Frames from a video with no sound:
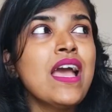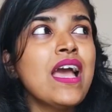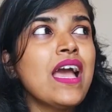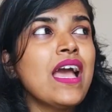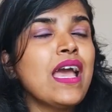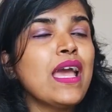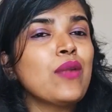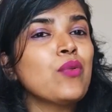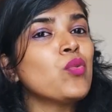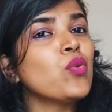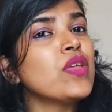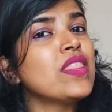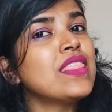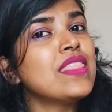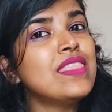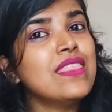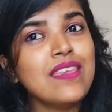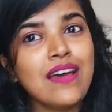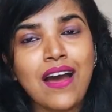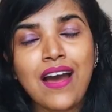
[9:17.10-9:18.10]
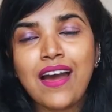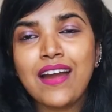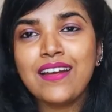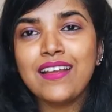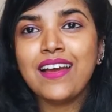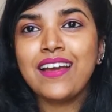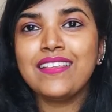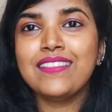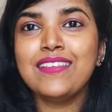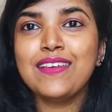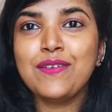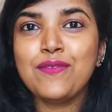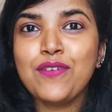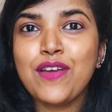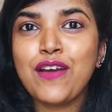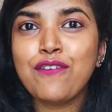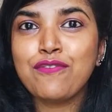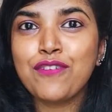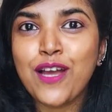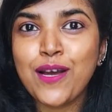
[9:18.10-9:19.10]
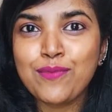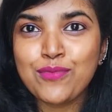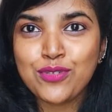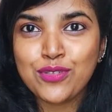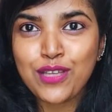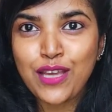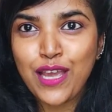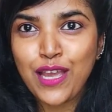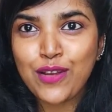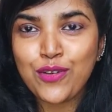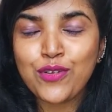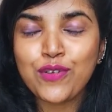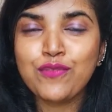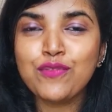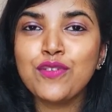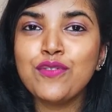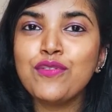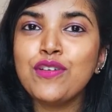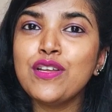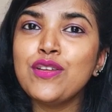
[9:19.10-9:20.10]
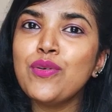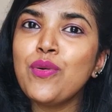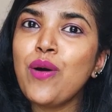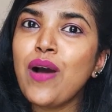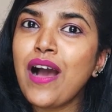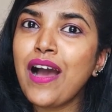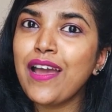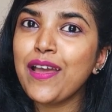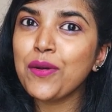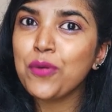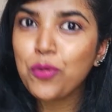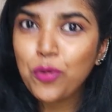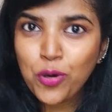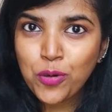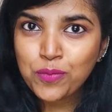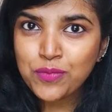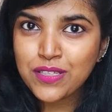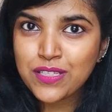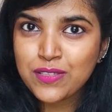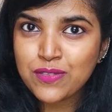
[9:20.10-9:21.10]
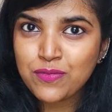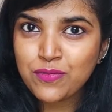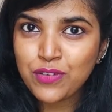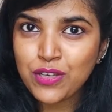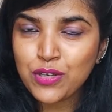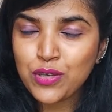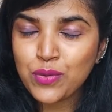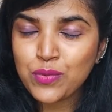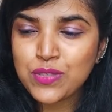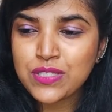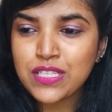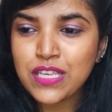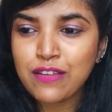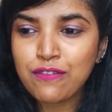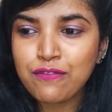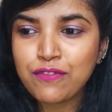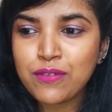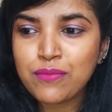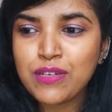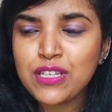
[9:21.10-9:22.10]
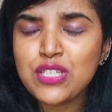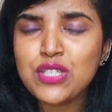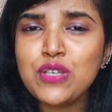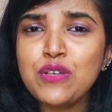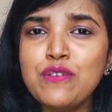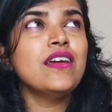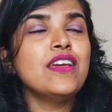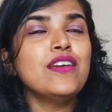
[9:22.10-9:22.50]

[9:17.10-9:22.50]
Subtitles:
And with that, I think we have come to the end of the video. I hope this video was informative.